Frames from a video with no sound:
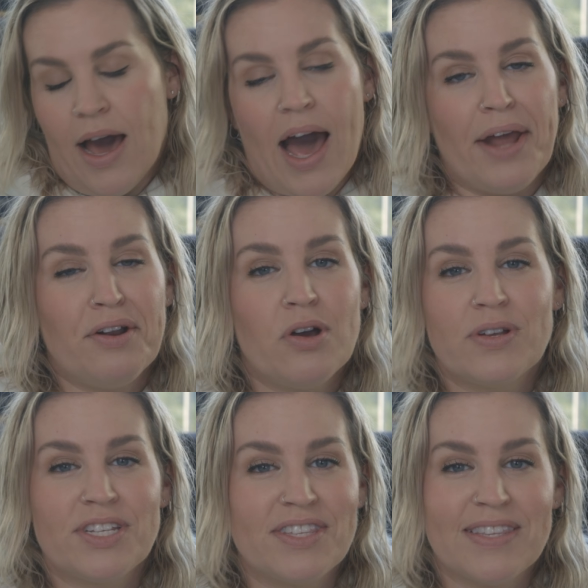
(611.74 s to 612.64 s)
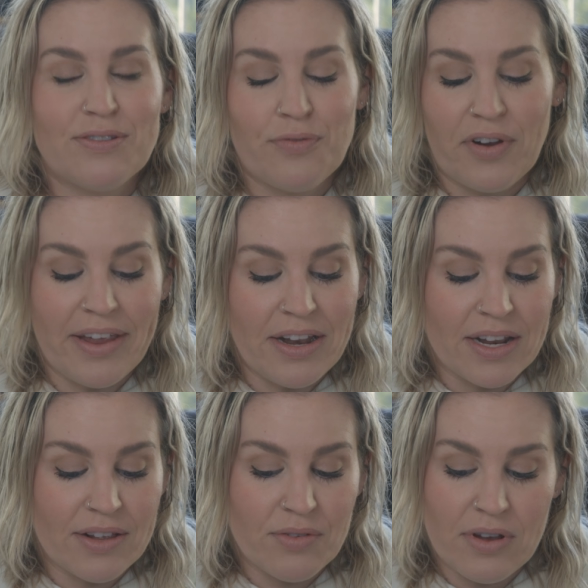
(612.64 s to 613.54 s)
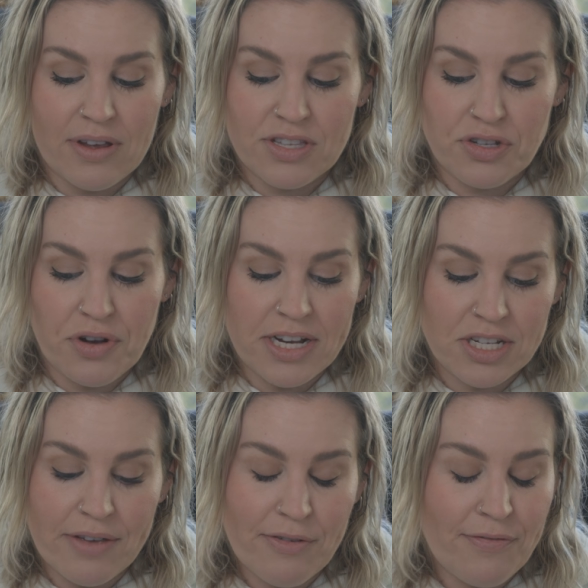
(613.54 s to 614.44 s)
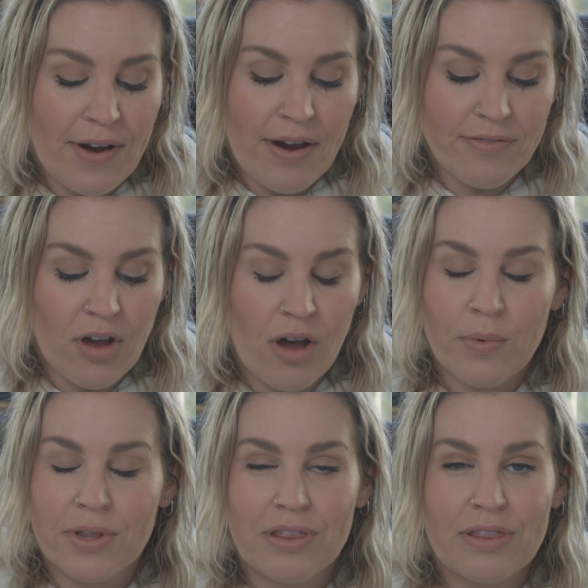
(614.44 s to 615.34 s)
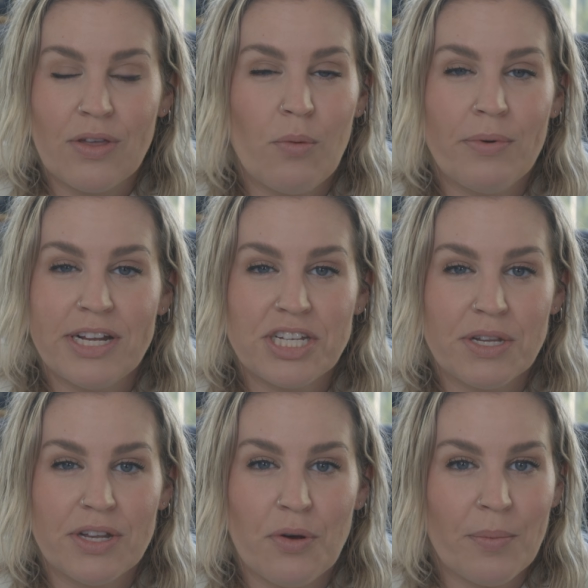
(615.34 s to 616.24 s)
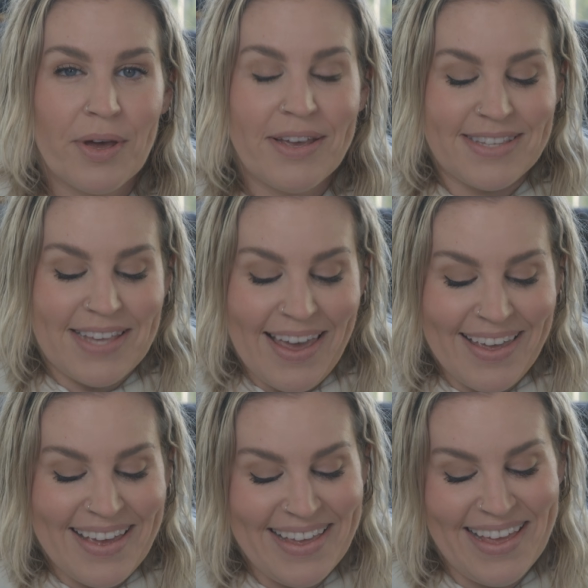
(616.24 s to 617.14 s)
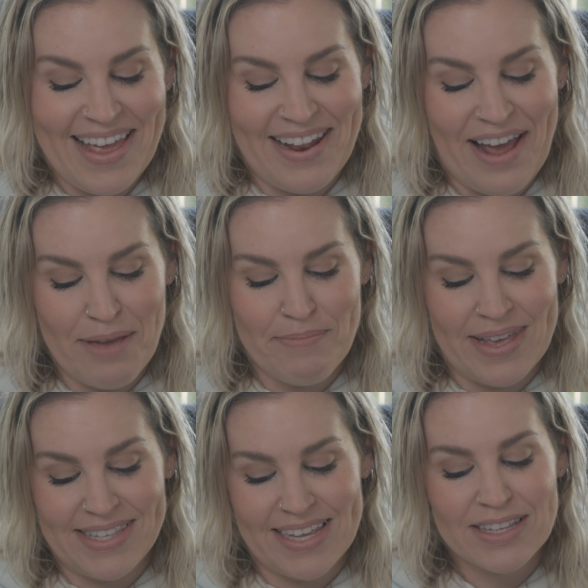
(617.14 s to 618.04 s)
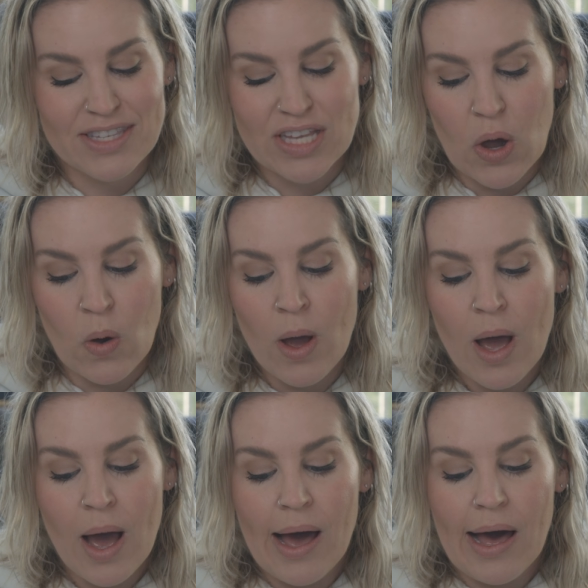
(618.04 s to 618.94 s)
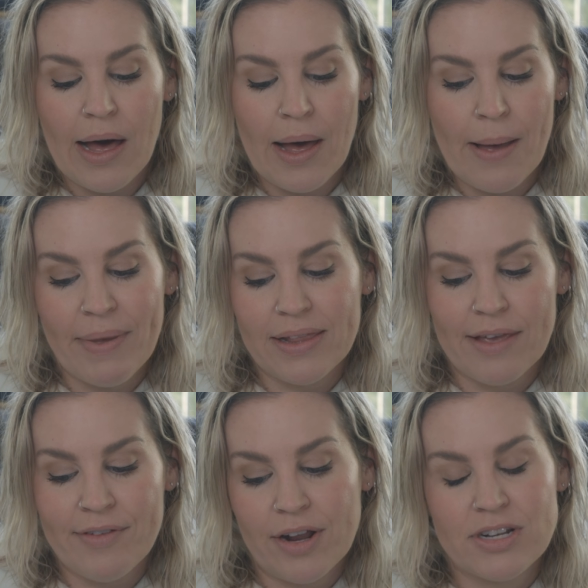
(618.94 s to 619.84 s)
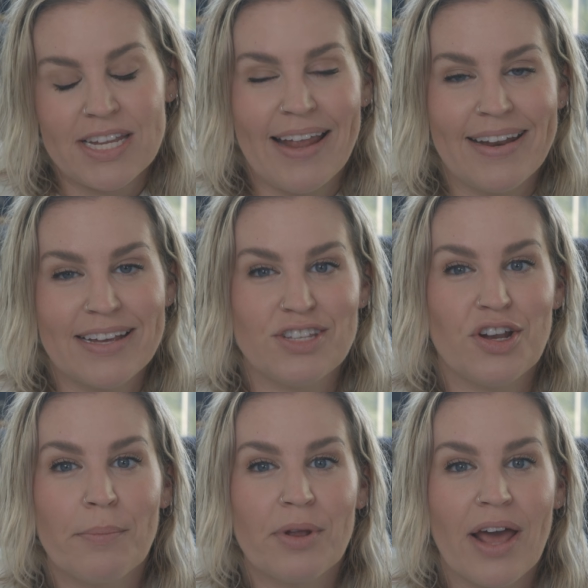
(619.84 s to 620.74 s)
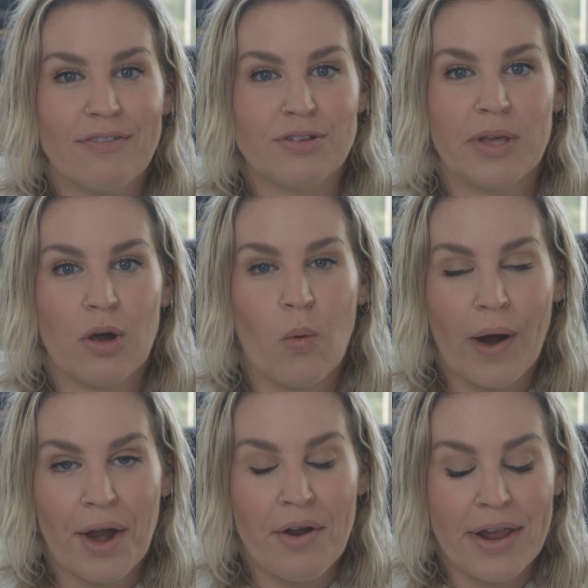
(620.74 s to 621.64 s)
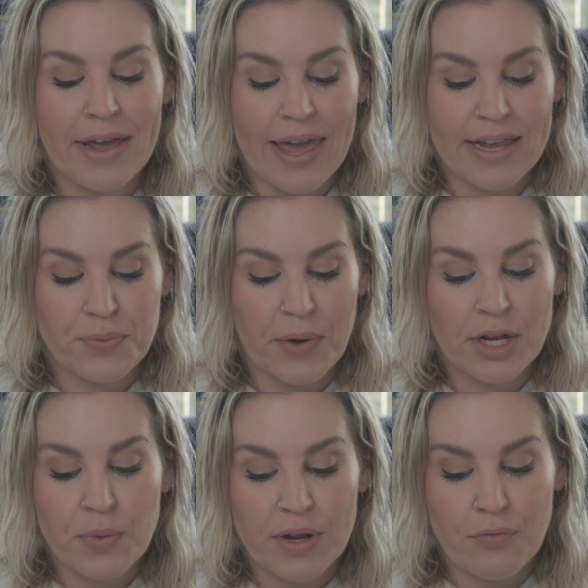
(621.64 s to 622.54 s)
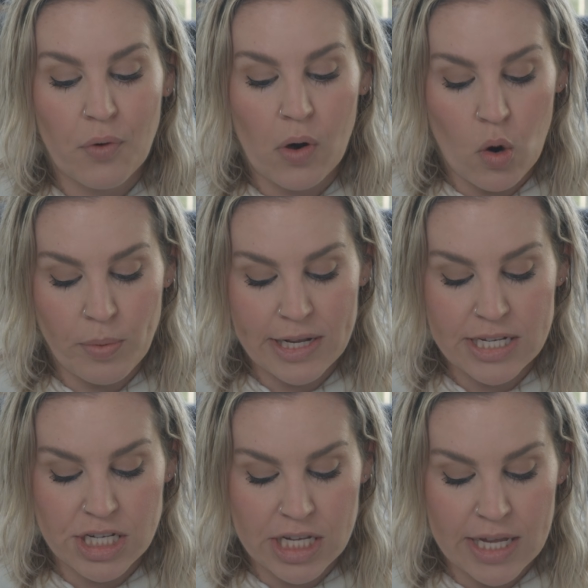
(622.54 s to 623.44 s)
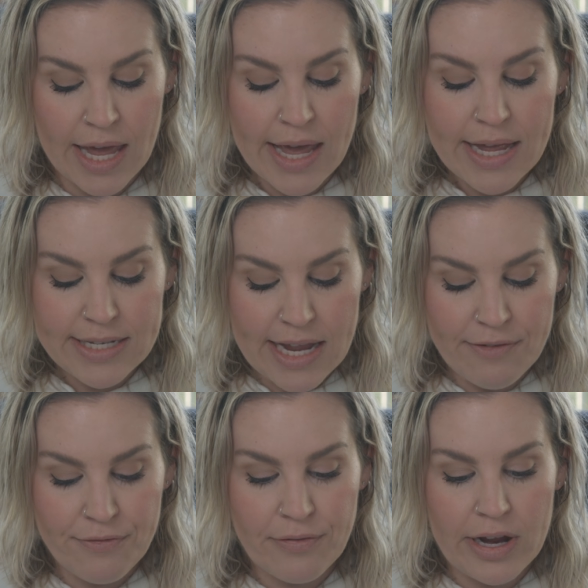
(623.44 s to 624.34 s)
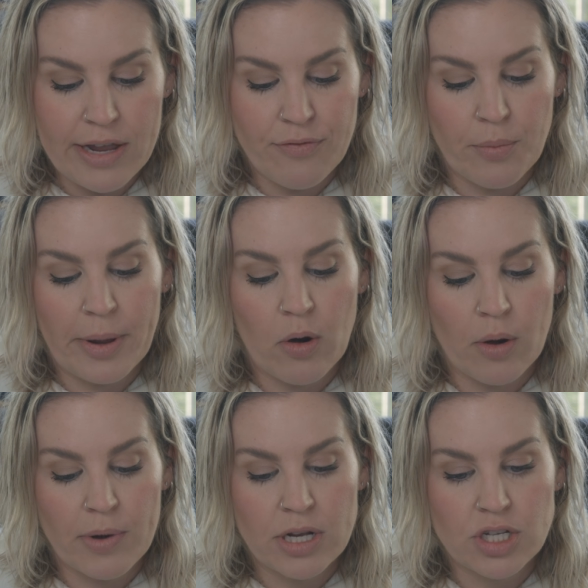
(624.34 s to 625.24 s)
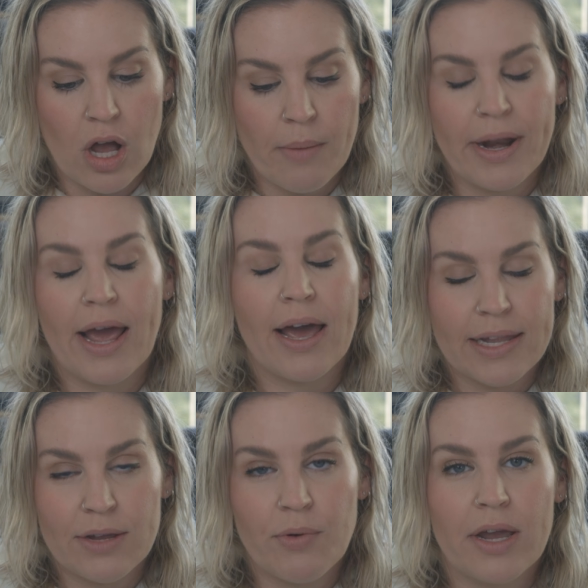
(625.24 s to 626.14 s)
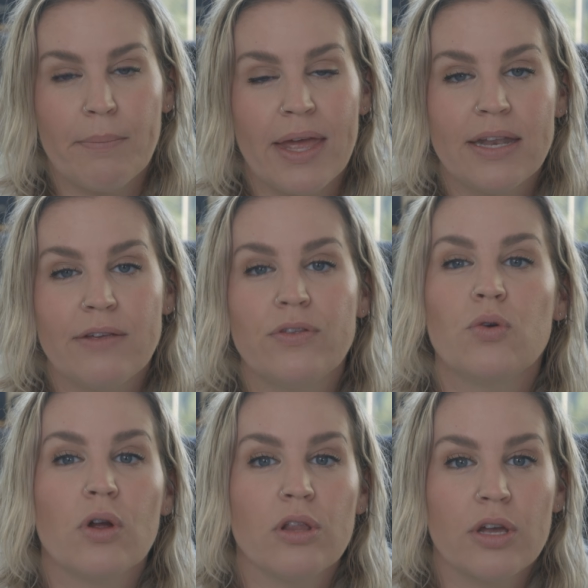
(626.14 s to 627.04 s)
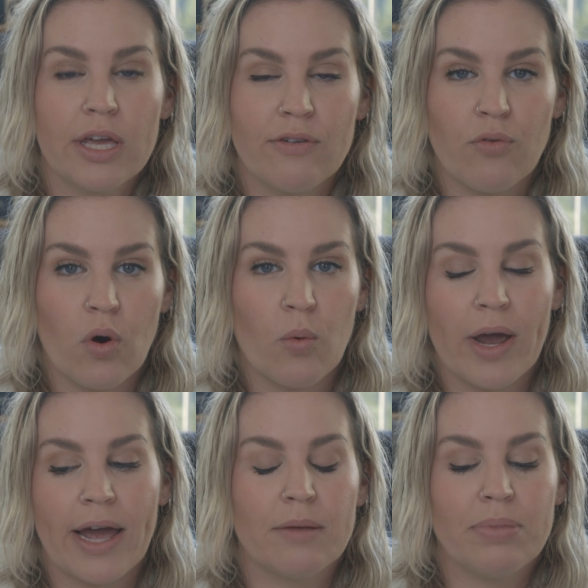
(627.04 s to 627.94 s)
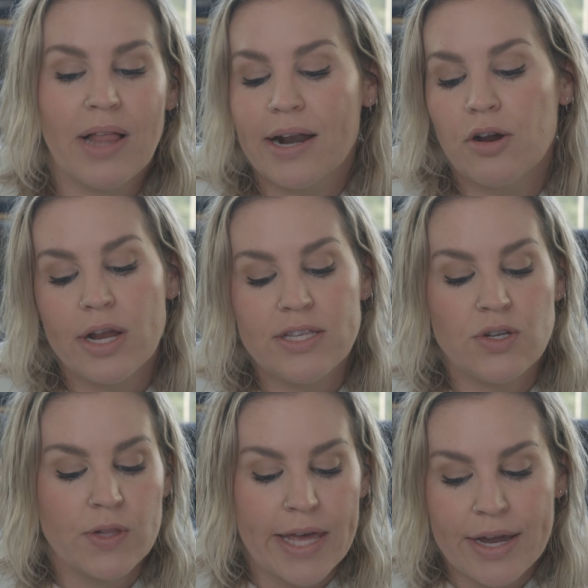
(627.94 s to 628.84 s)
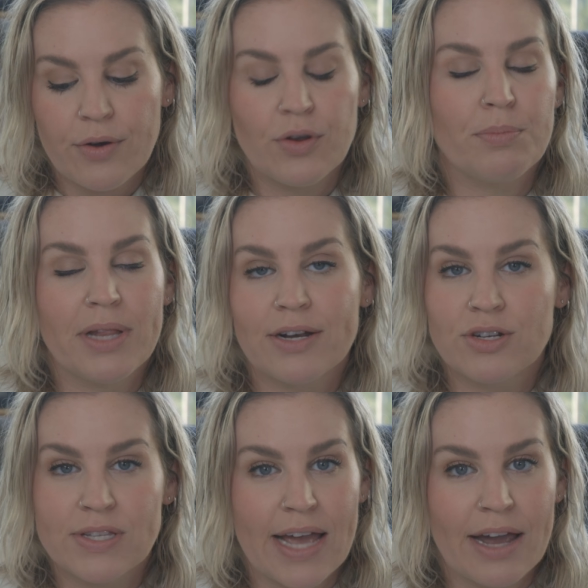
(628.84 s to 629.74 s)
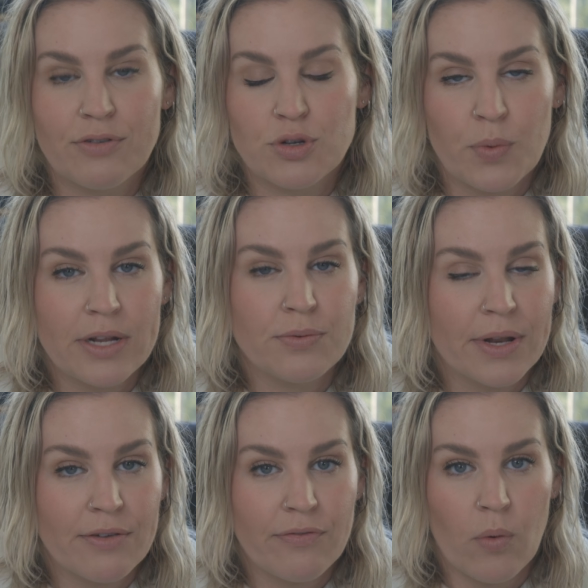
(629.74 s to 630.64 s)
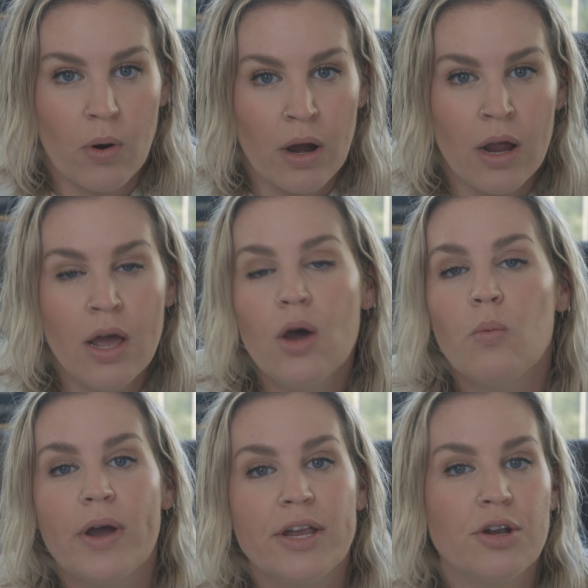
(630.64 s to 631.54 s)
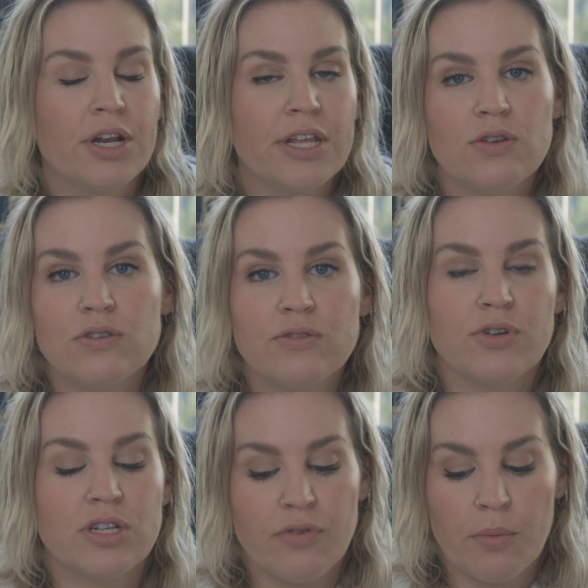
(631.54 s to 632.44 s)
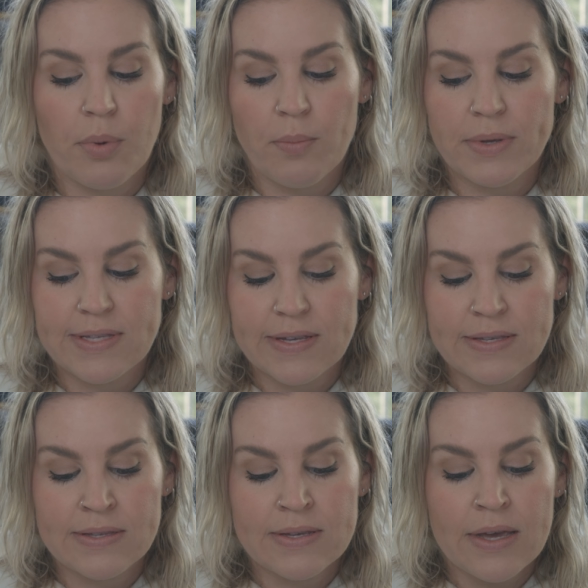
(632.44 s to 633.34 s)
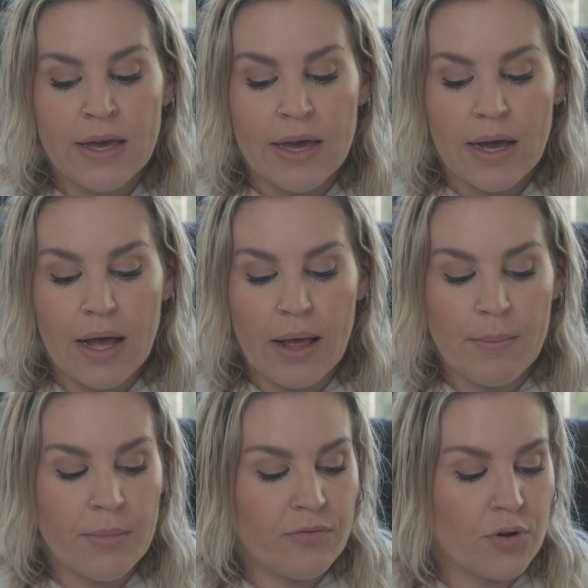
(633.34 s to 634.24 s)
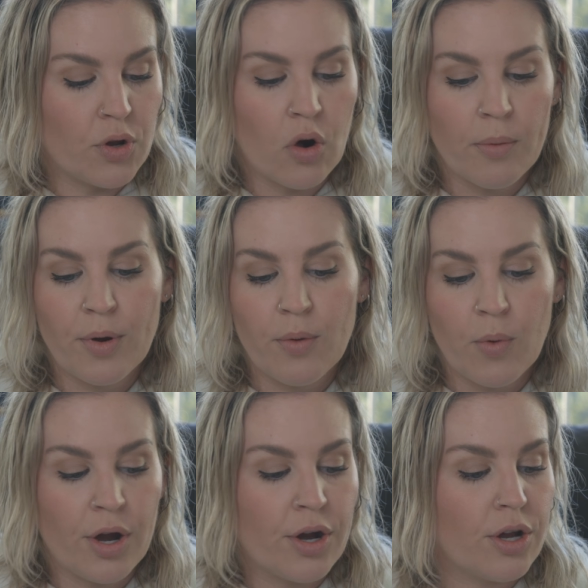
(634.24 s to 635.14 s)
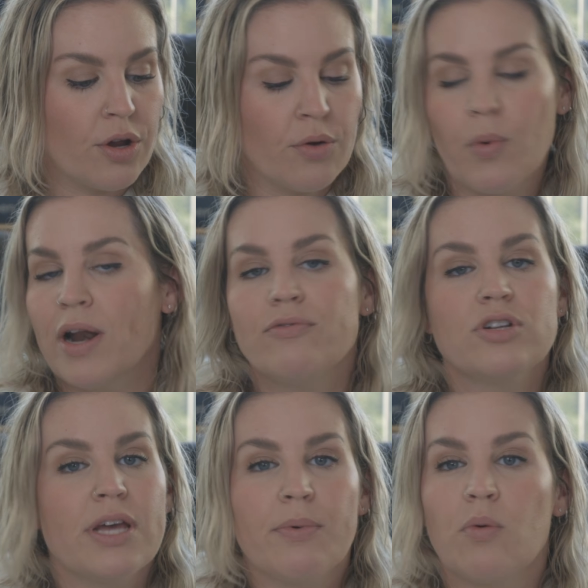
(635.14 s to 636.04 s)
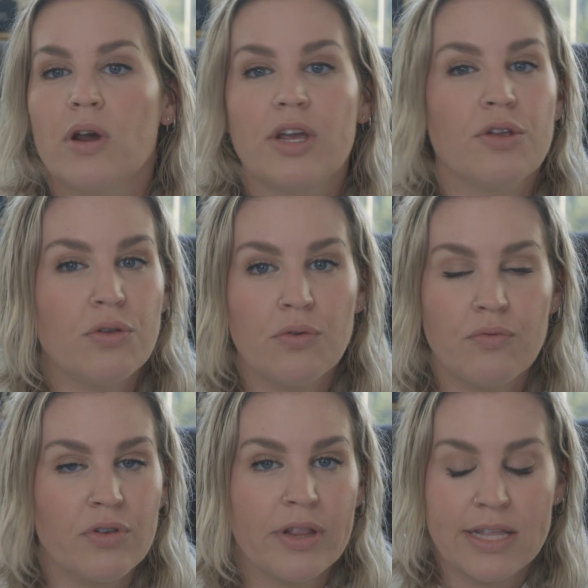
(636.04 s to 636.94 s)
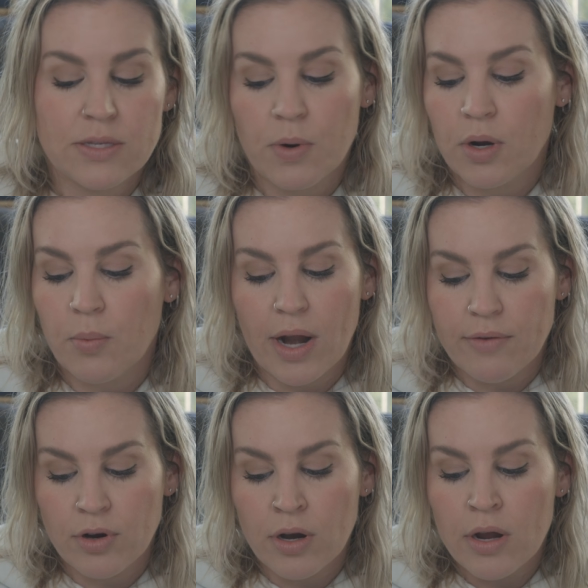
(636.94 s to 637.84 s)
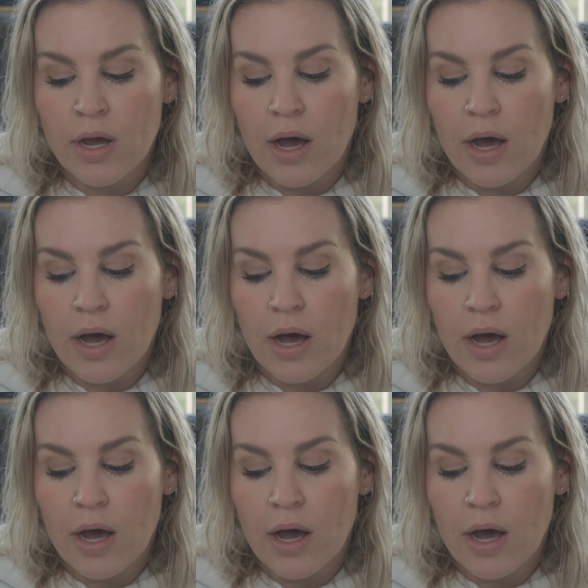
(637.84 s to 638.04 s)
I don't know, it's just this freaking strange love affair I've got with the Hobonichi notebooks. And I miss it. So 11 out of 10, next year I'm gonna have to be acquiring a 2024 Hobonichi day free for my corporate job, and I highly recommend, if you are looking for what kind of planner is you're laying out your planner stack for 2024, what you're gonna use for different purposes, for your corporate work or your whatever type of work you do, freelance work, whatever.